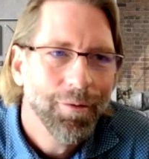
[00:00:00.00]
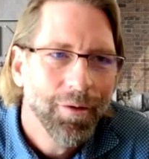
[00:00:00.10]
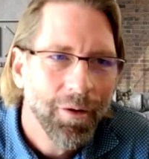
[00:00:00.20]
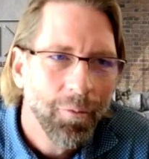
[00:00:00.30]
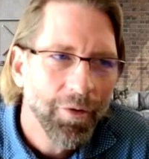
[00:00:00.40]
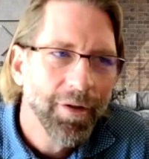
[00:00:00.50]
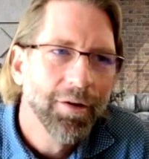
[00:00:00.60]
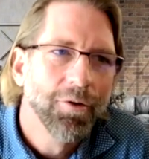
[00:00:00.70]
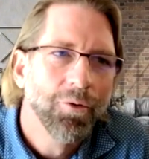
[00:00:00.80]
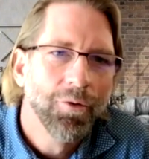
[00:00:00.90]
And what they
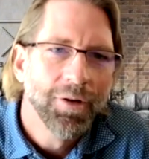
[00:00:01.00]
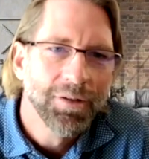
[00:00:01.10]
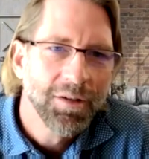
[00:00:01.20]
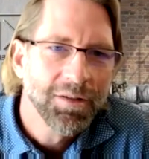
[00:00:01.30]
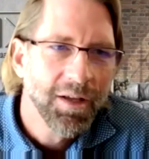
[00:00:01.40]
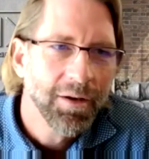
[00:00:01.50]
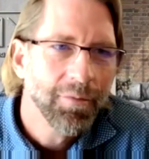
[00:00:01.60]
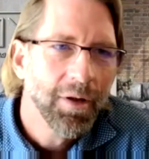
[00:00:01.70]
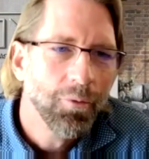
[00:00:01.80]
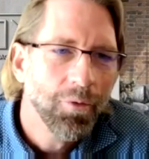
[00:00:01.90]
do is
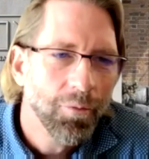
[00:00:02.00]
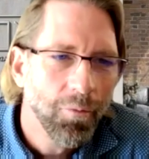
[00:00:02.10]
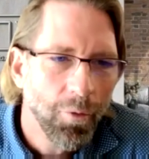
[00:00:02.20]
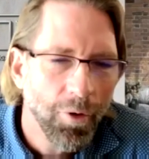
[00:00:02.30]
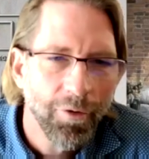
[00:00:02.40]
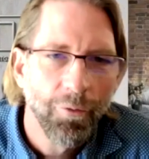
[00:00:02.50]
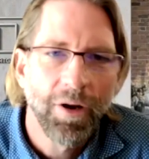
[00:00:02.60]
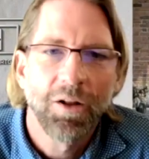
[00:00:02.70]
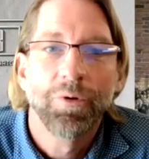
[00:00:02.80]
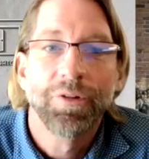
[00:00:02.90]
they will work
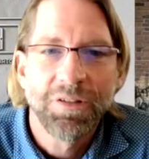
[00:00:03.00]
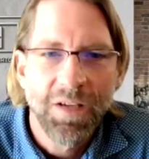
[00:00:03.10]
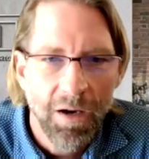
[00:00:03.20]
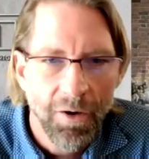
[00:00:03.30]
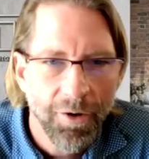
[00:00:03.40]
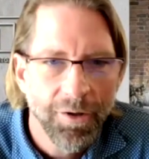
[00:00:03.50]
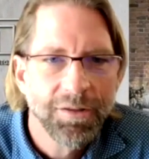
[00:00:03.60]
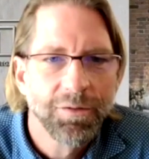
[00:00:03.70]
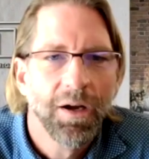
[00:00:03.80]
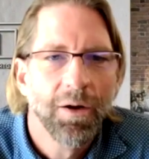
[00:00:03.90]
directly with the
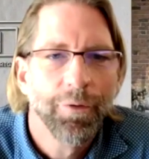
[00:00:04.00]
sellers,